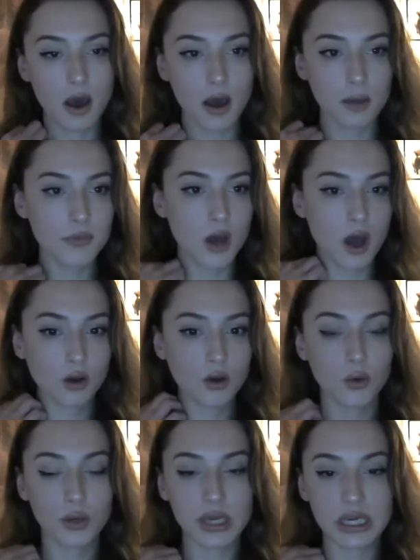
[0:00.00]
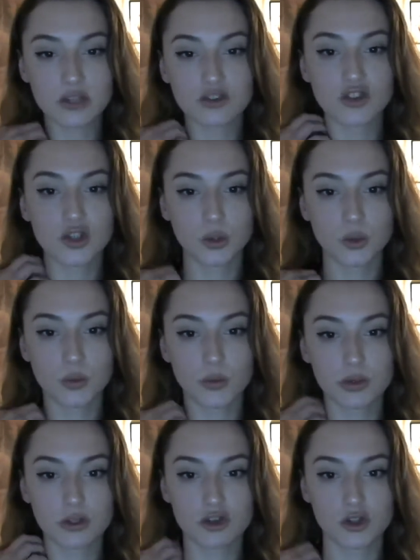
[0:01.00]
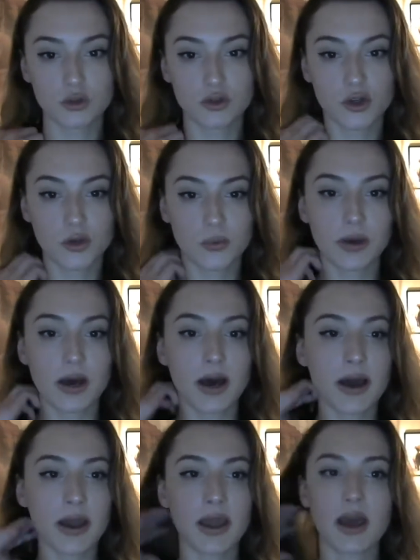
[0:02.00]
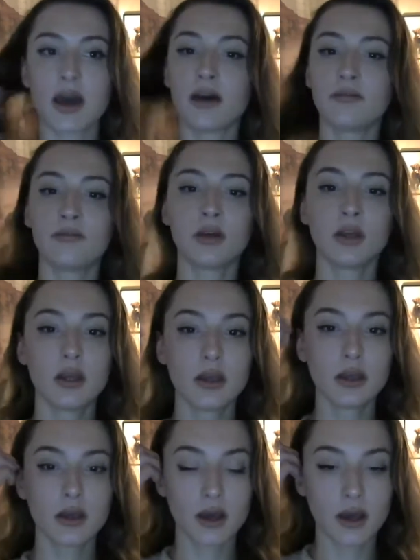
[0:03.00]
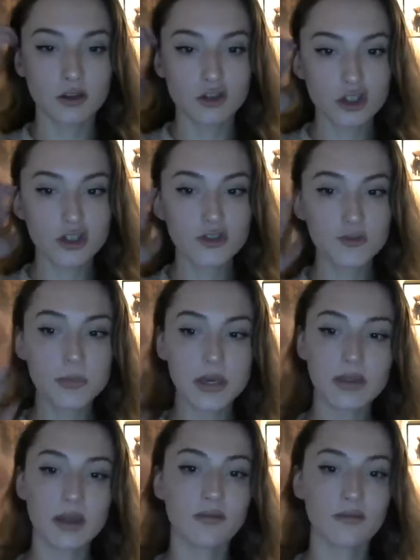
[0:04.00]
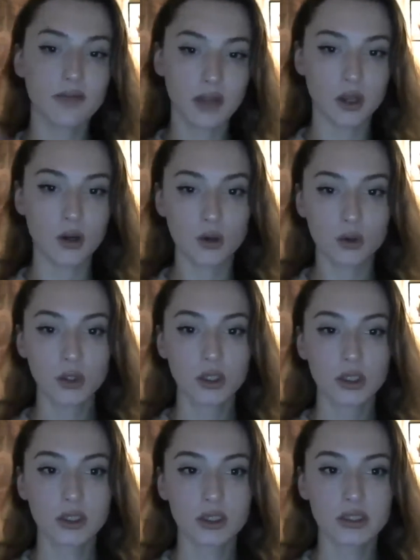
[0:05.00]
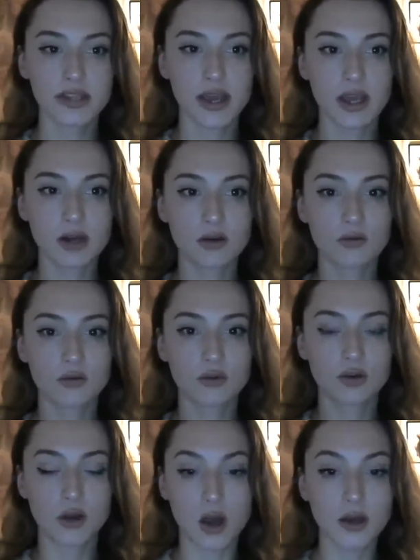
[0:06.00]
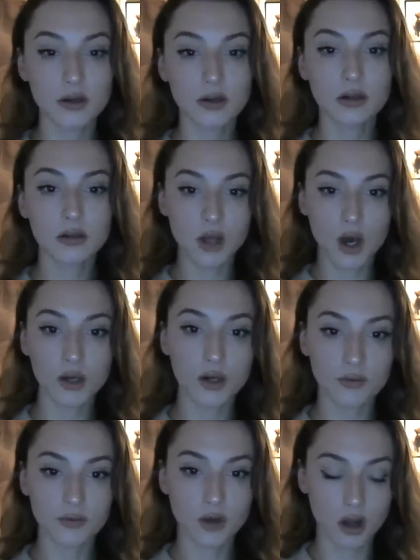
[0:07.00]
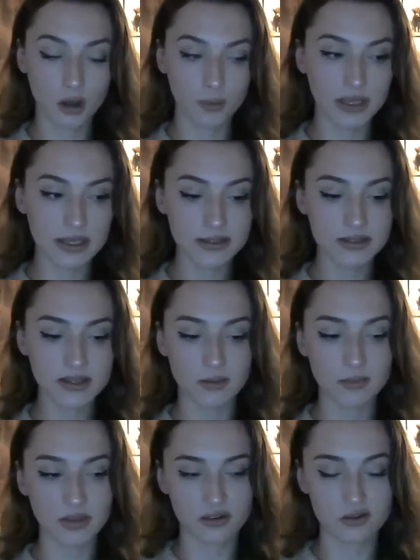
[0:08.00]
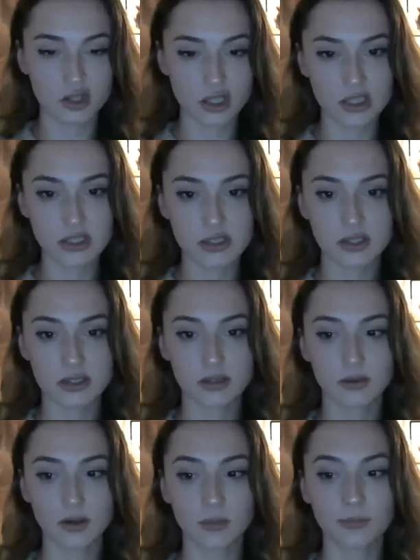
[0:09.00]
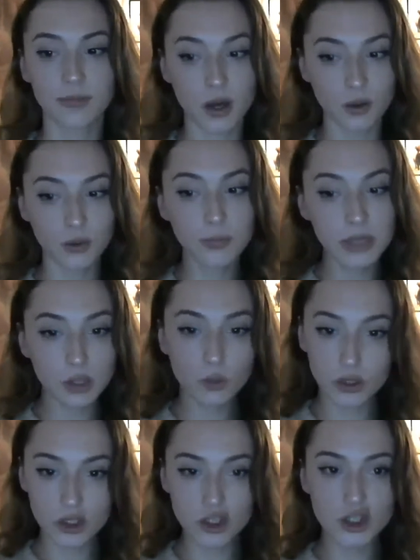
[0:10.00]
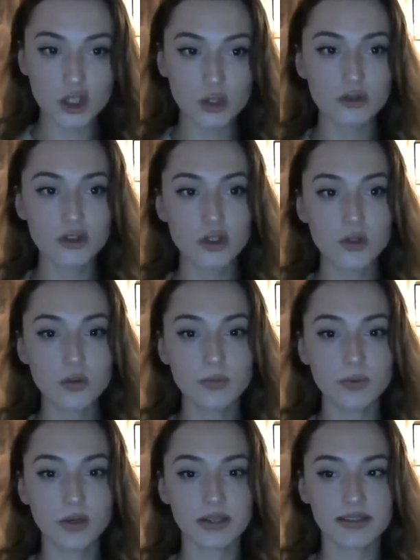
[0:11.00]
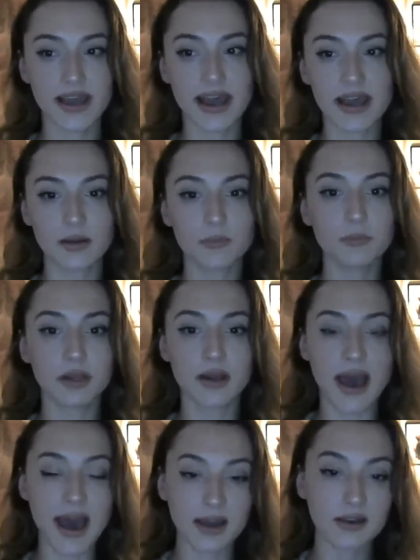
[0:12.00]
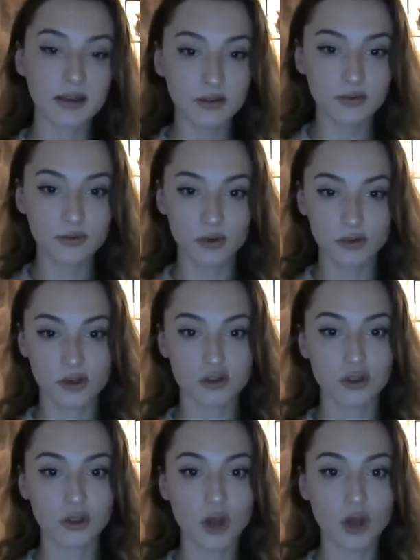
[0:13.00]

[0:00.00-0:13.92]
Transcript: I'm not going to quit YouTube. I just made that video because I had gotten a lot of comments and messages about me quitting YouTube because I hadn't been active for such a